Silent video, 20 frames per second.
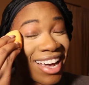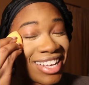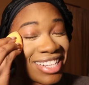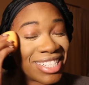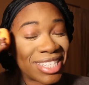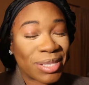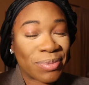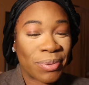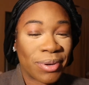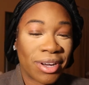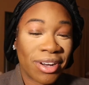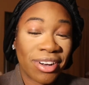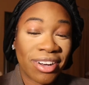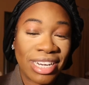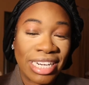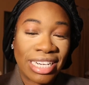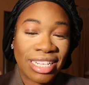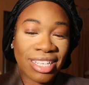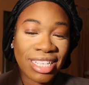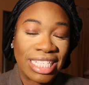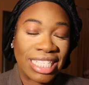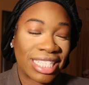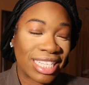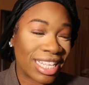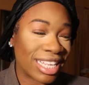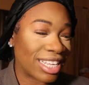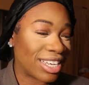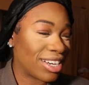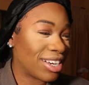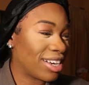just put on
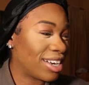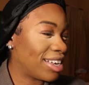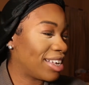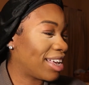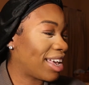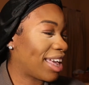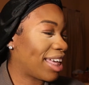concealer,